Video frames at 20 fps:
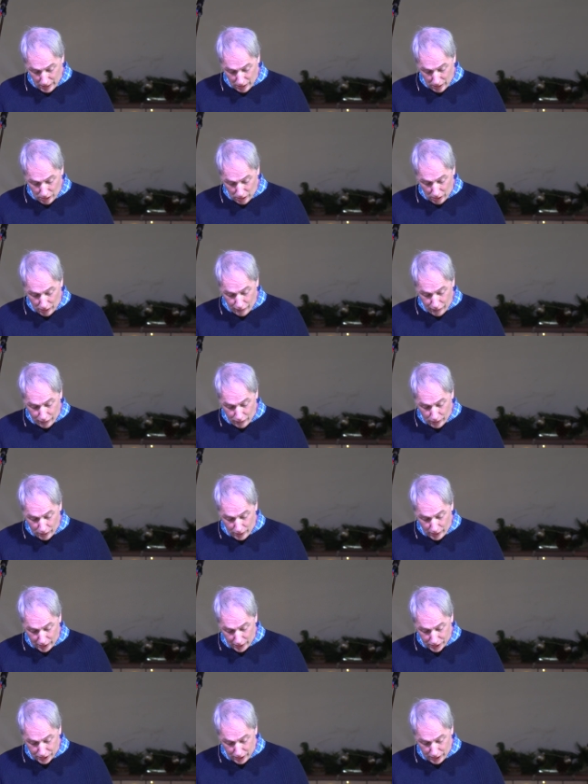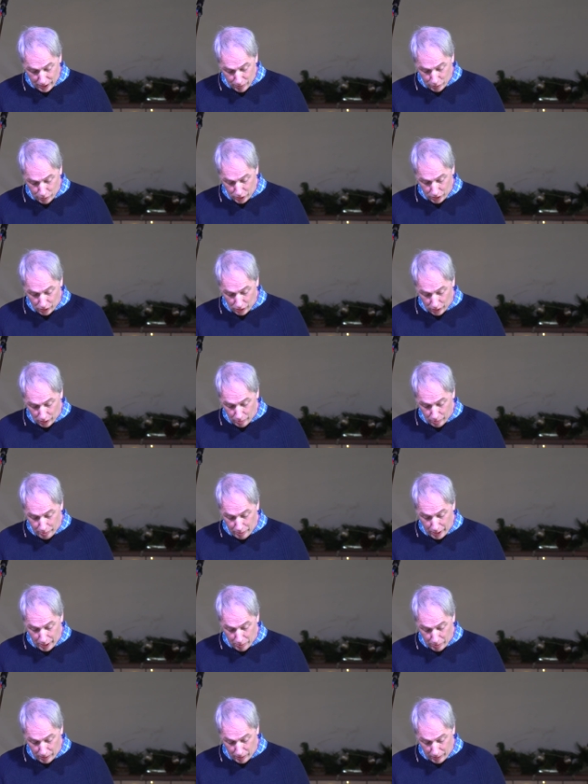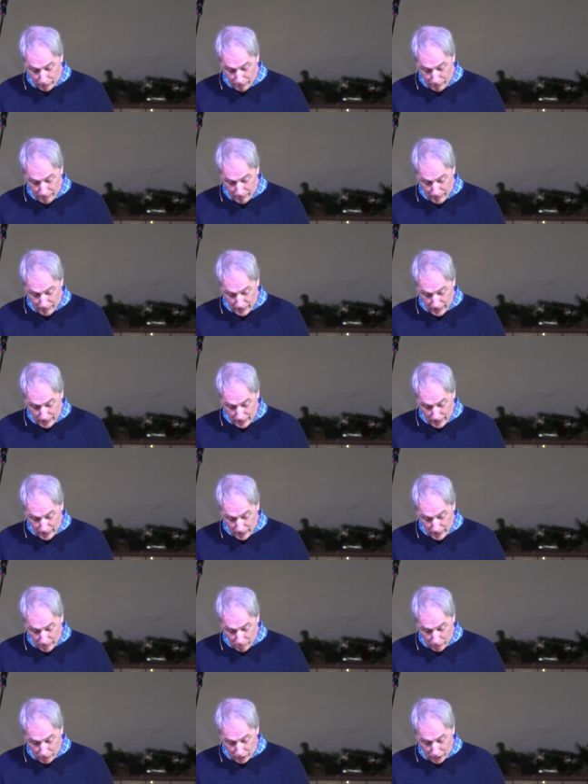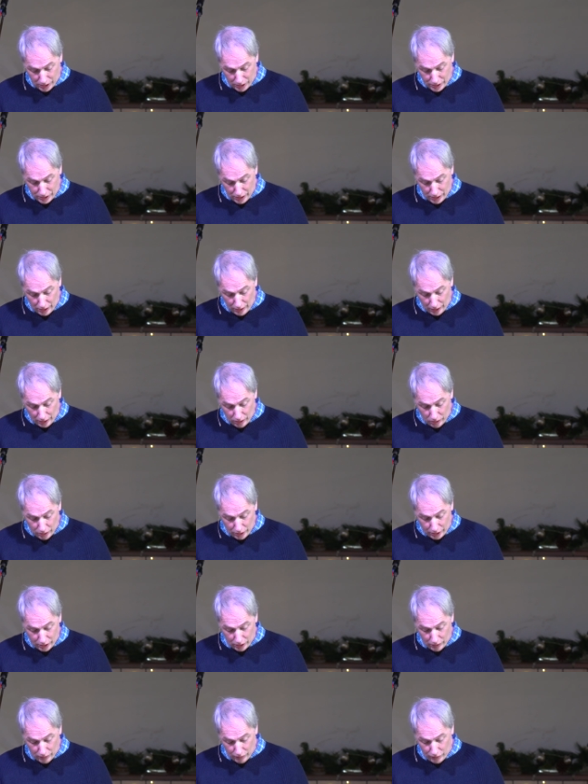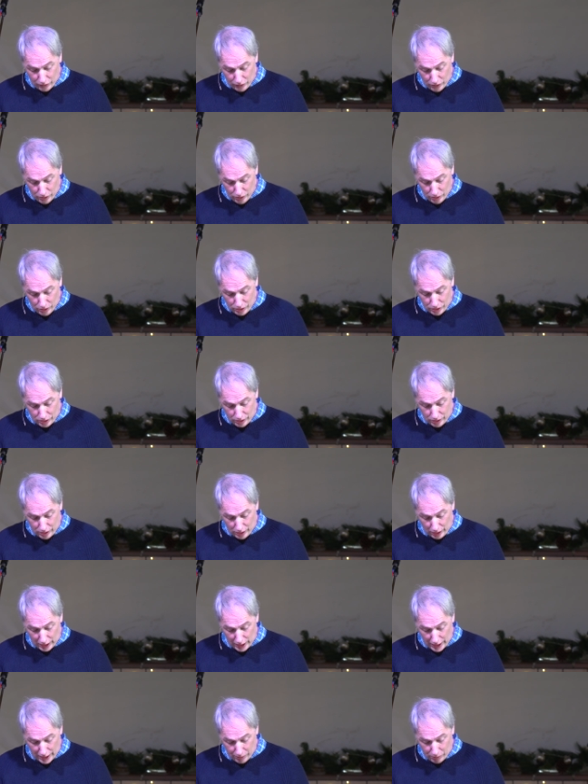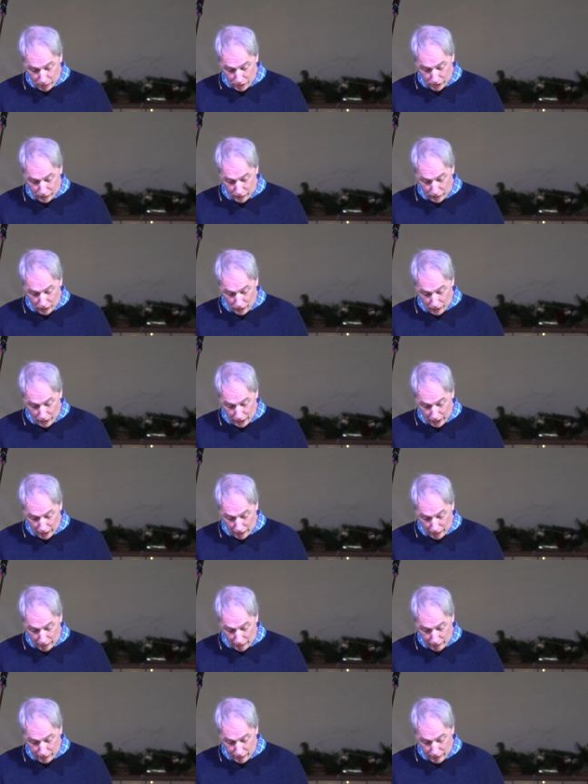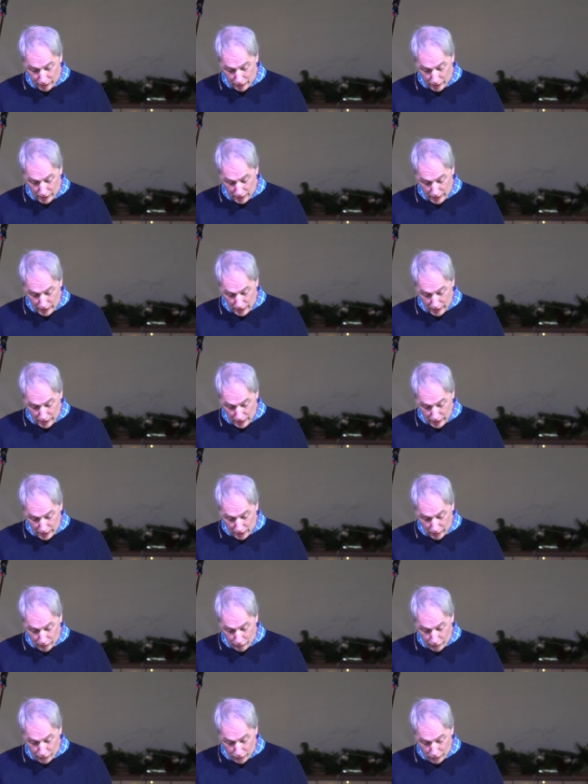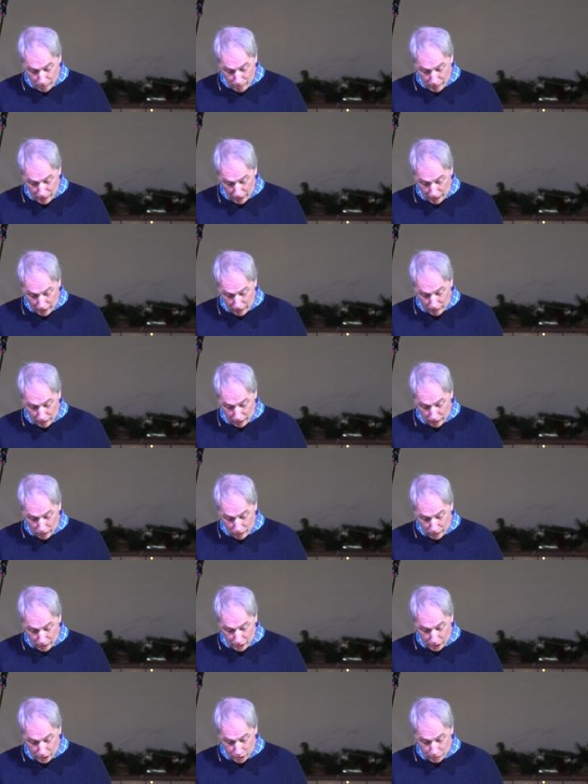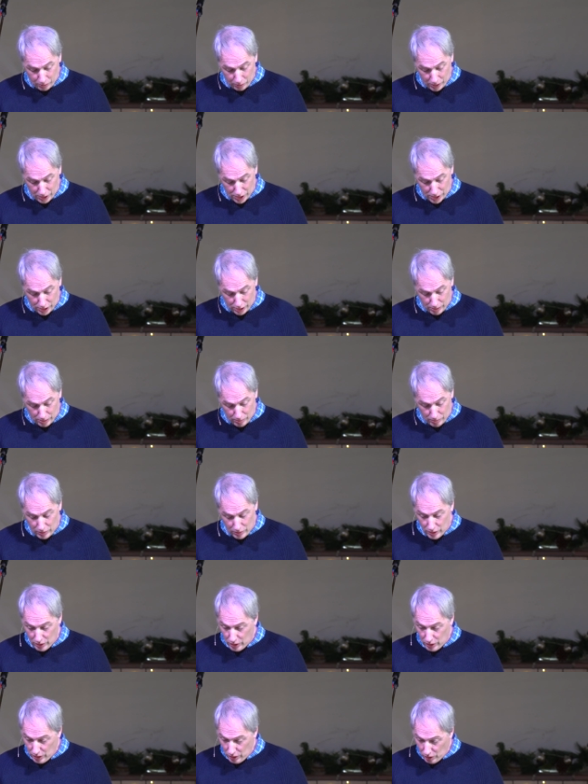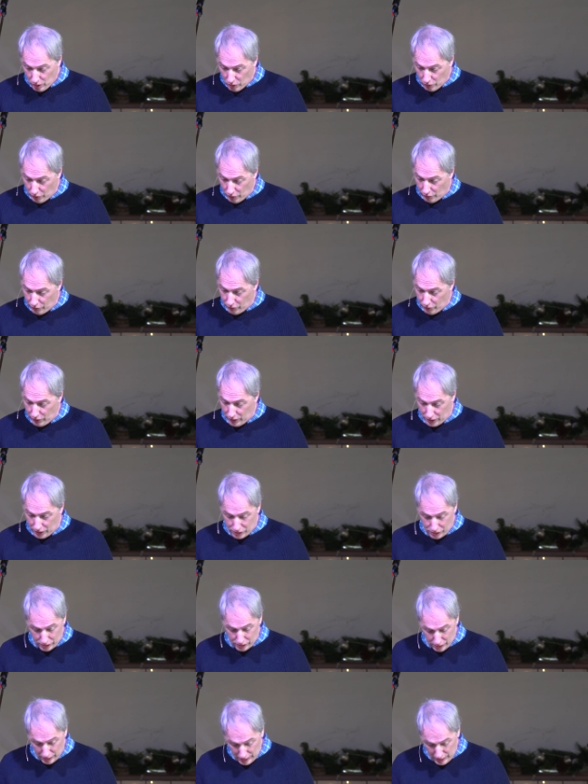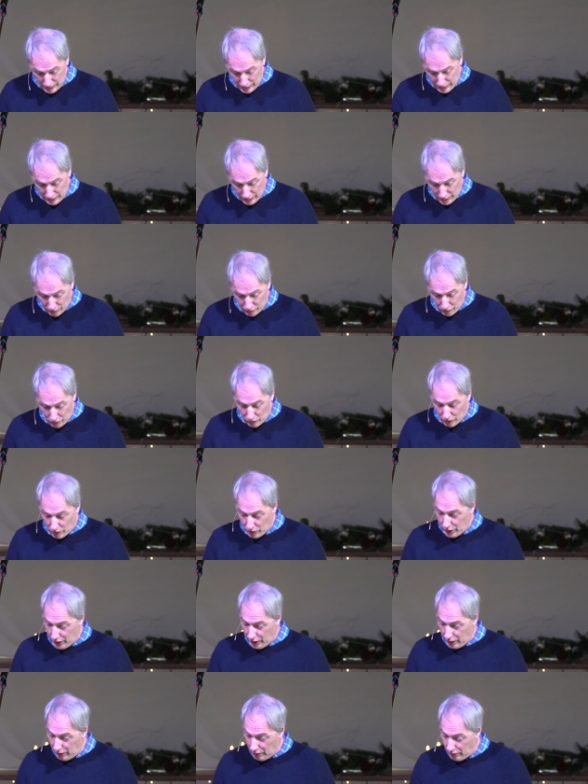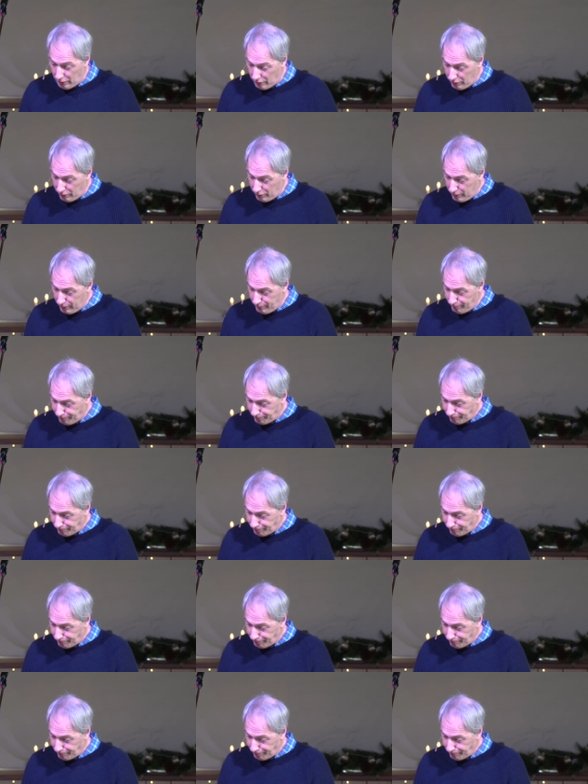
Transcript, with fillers: Therefore, its name was called Babel, because there the Lord confused the language of all the earth, and from there the Lord dispersed them over the face of all the earth.